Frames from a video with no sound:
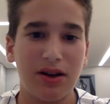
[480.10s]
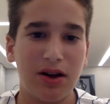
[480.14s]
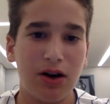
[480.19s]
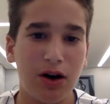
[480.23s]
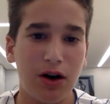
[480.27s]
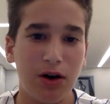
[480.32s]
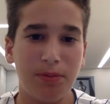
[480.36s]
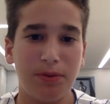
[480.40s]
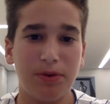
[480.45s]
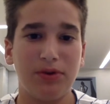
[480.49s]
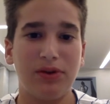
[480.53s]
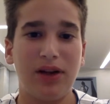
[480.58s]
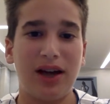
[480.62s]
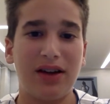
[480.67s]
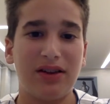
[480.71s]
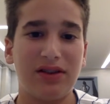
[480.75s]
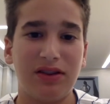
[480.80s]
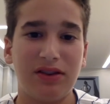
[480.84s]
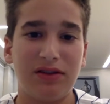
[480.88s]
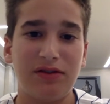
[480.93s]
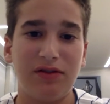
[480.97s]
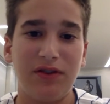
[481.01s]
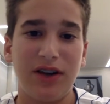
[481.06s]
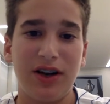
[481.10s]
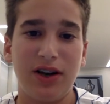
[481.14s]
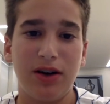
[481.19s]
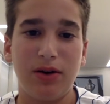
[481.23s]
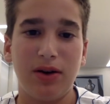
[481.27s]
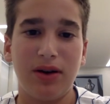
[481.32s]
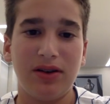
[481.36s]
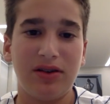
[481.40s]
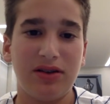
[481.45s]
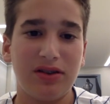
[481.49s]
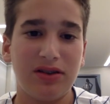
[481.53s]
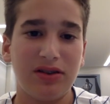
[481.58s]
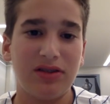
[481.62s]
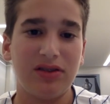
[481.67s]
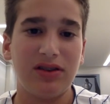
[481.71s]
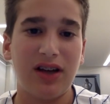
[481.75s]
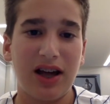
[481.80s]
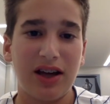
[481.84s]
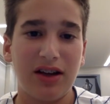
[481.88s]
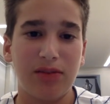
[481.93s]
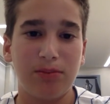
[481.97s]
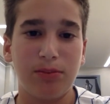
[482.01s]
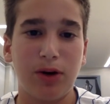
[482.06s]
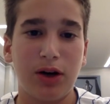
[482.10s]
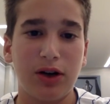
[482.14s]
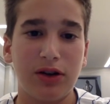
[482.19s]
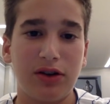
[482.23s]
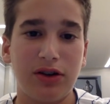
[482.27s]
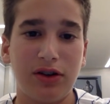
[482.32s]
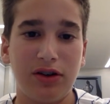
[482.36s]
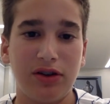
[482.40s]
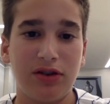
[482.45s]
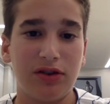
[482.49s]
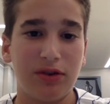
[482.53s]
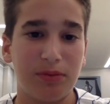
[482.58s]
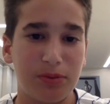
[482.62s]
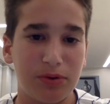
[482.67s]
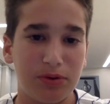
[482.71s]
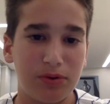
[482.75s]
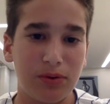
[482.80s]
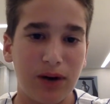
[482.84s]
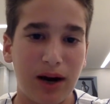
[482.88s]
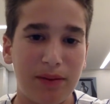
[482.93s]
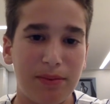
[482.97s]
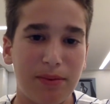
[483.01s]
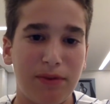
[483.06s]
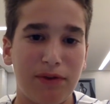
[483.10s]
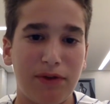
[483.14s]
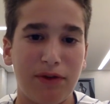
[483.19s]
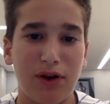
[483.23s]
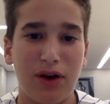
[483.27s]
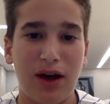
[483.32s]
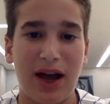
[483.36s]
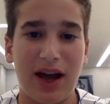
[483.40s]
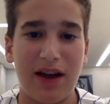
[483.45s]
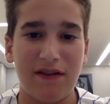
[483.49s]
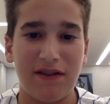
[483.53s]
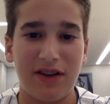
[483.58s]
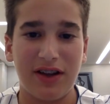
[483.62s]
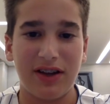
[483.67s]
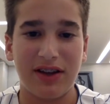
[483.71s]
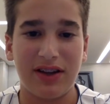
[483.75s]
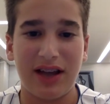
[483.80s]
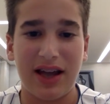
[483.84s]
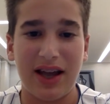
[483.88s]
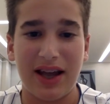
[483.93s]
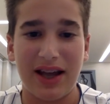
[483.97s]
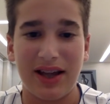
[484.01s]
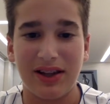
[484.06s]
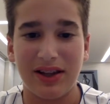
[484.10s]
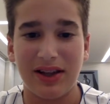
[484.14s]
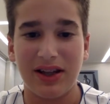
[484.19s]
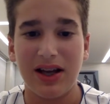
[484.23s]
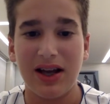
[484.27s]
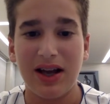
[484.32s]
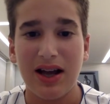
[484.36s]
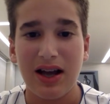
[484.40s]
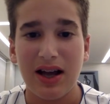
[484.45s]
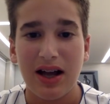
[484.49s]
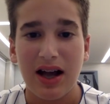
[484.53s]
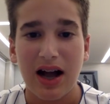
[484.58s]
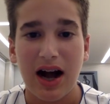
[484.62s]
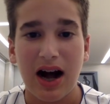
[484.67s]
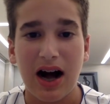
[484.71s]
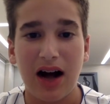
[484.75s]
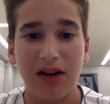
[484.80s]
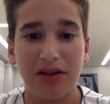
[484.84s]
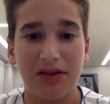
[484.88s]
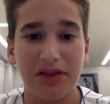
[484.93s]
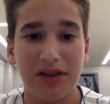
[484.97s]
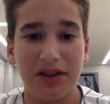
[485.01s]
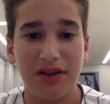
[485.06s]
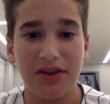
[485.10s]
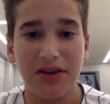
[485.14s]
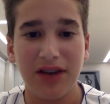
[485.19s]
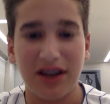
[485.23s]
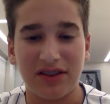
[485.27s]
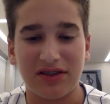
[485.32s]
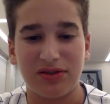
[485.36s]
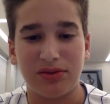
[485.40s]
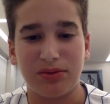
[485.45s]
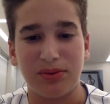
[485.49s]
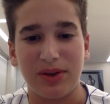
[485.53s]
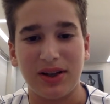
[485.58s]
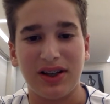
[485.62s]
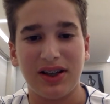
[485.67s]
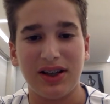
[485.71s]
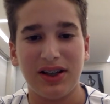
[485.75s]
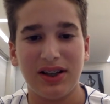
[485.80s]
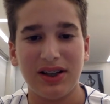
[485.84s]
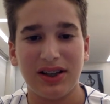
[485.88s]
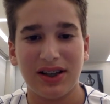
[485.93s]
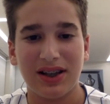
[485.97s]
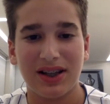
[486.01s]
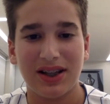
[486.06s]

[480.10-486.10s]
hope you like this video. Hit the like button, subscribe if you haven't, and I'll see you next week.